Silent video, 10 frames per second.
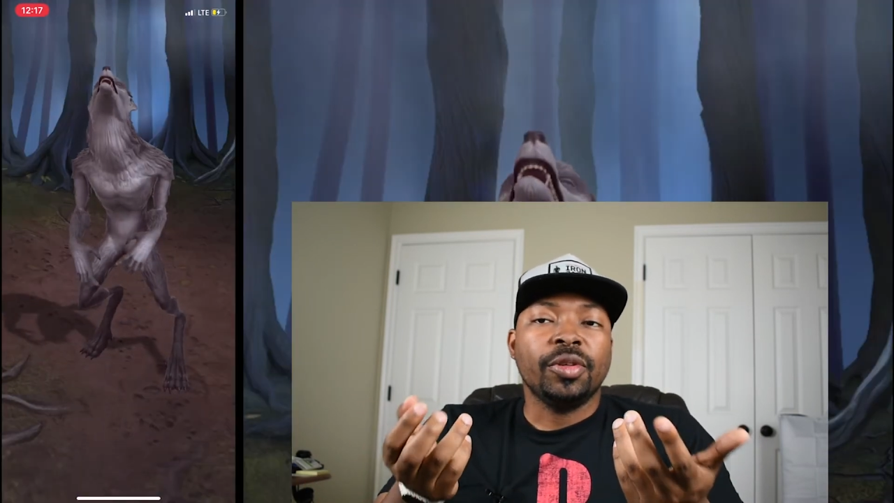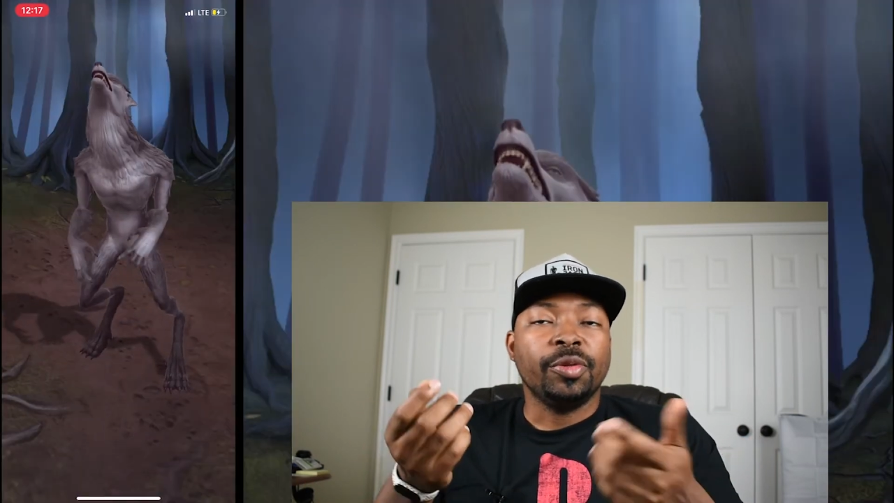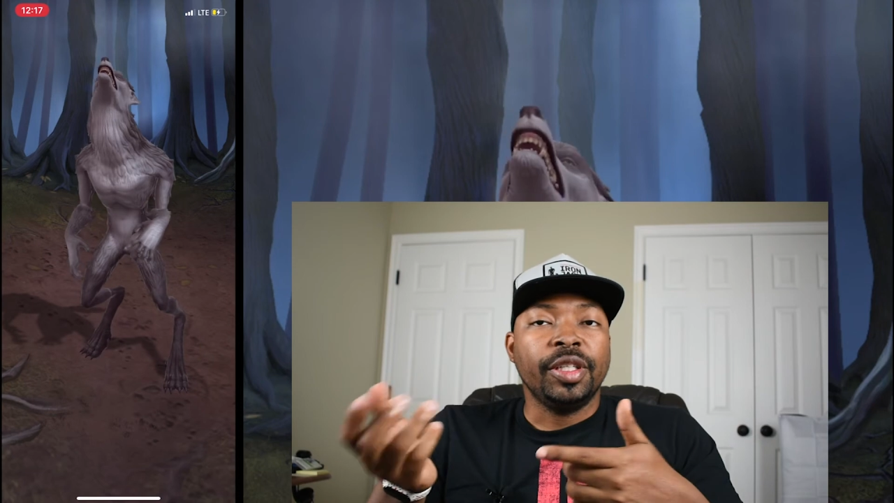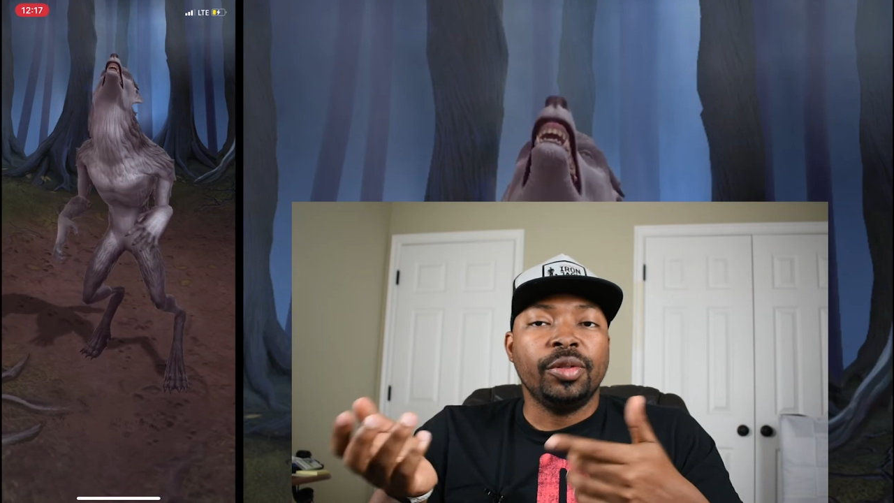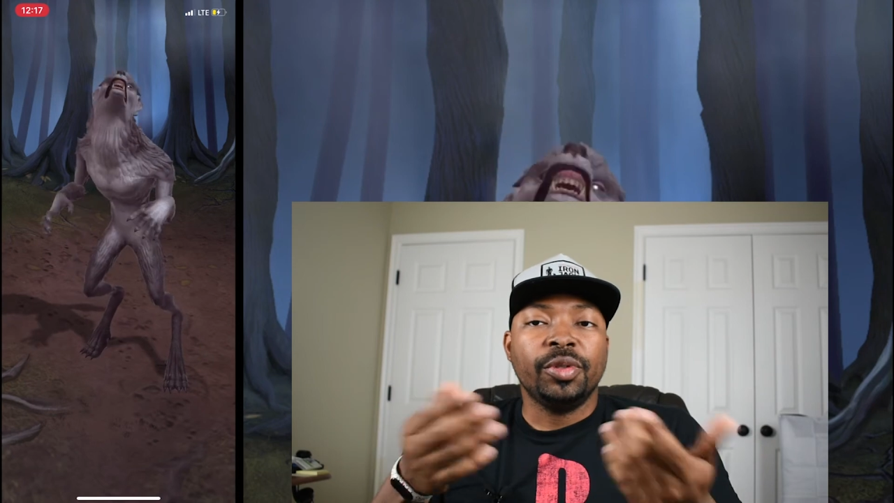the
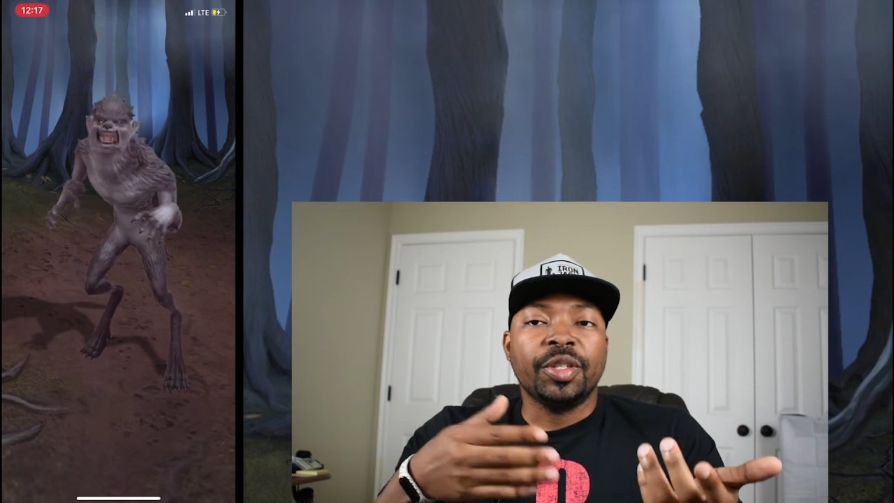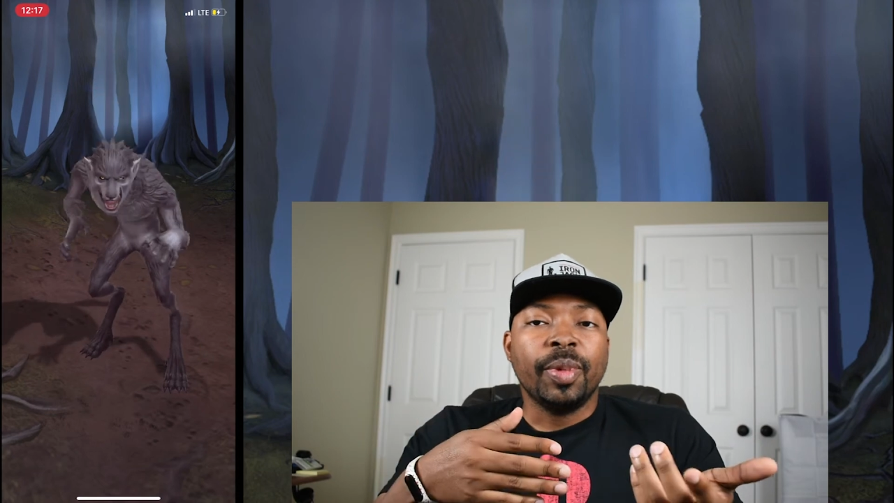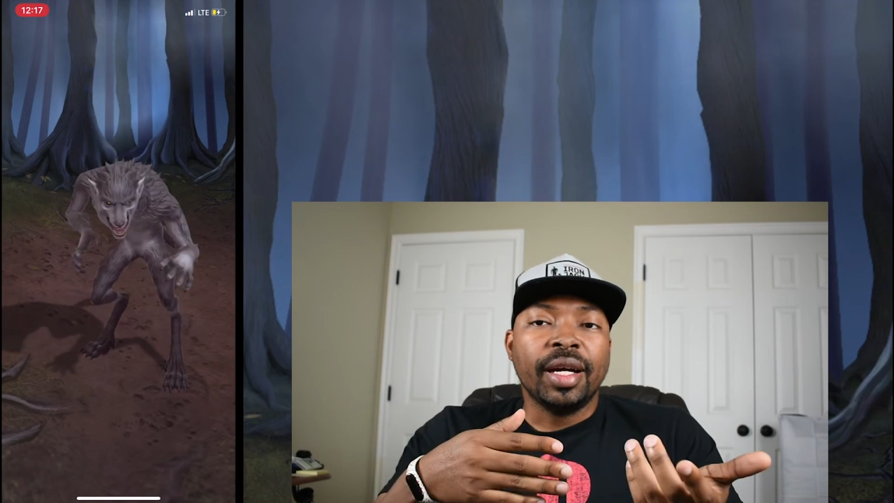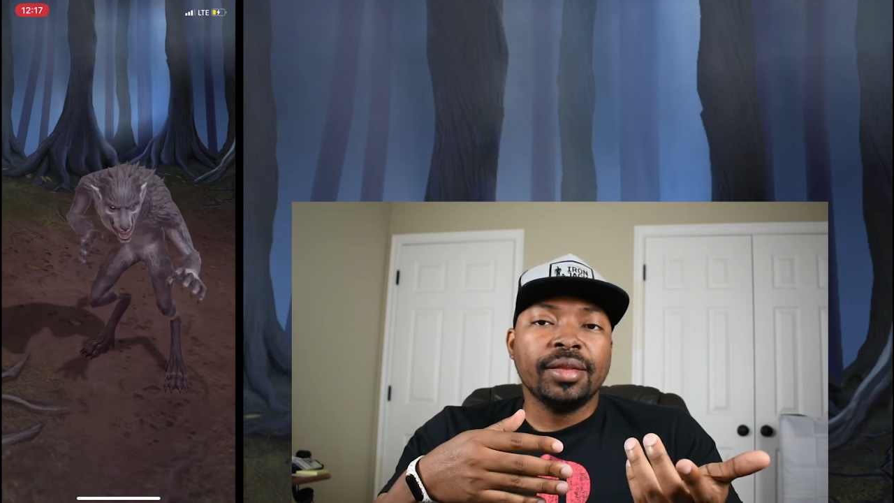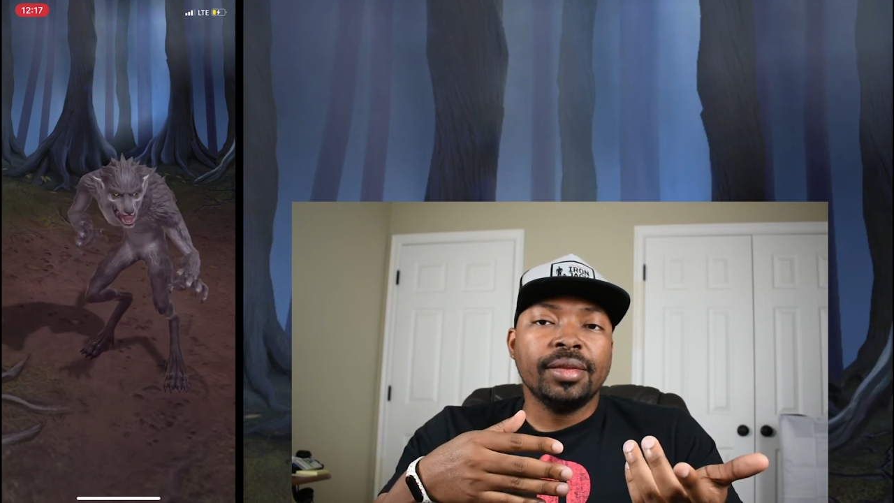green and orange
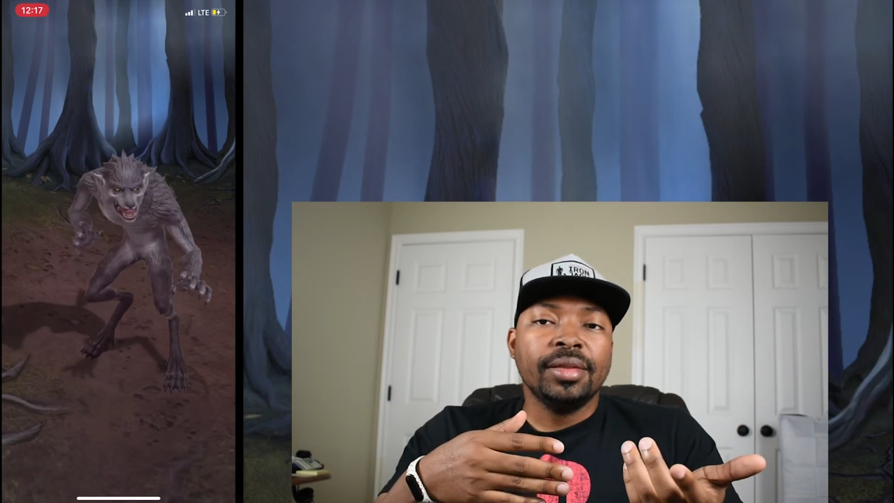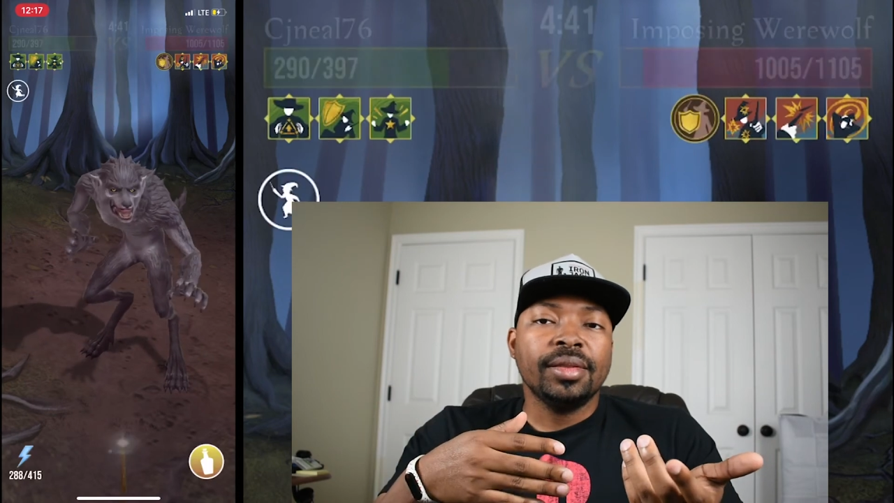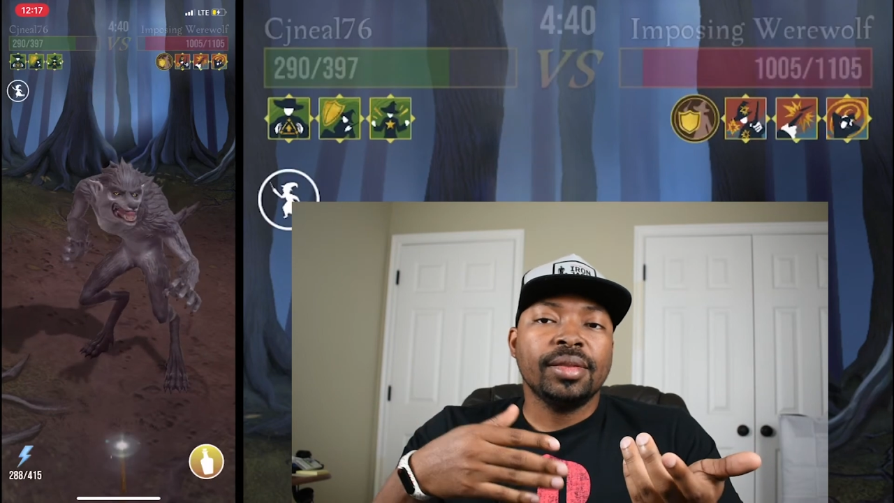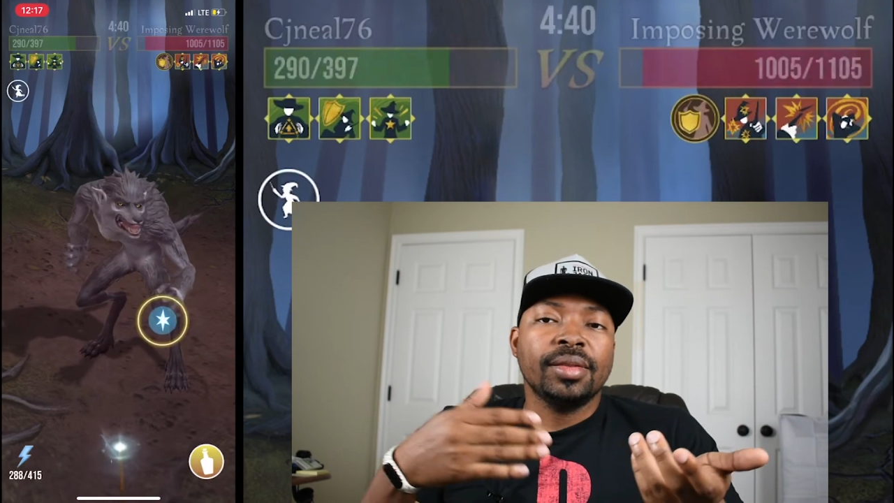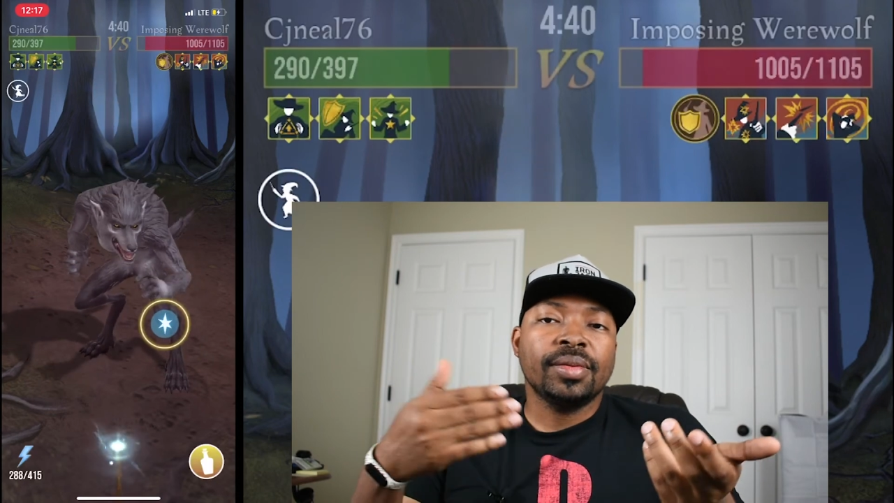boxes.